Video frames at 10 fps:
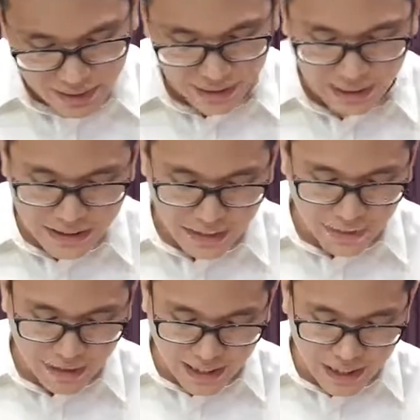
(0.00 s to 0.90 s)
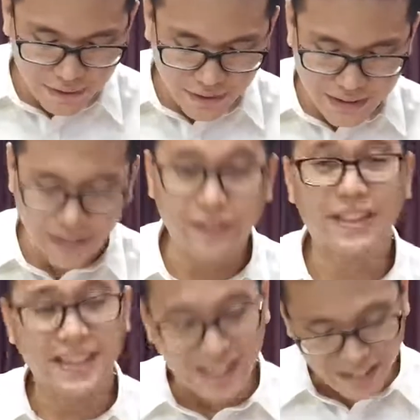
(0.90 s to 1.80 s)
The days of our life are
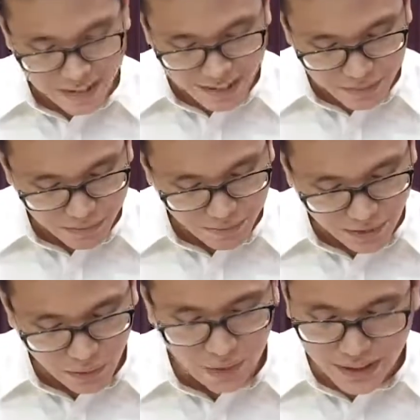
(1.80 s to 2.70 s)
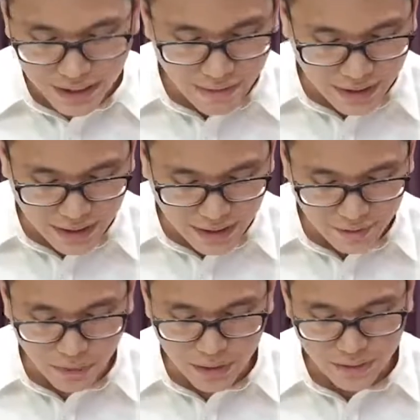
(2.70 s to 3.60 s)
70 years, or even,
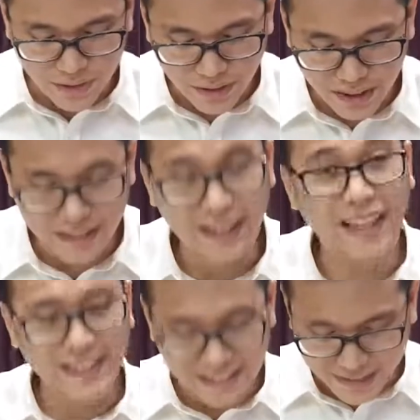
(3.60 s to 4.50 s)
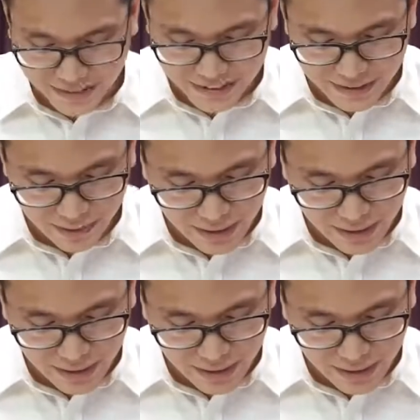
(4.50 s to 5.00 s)
if because of strength, 80 years.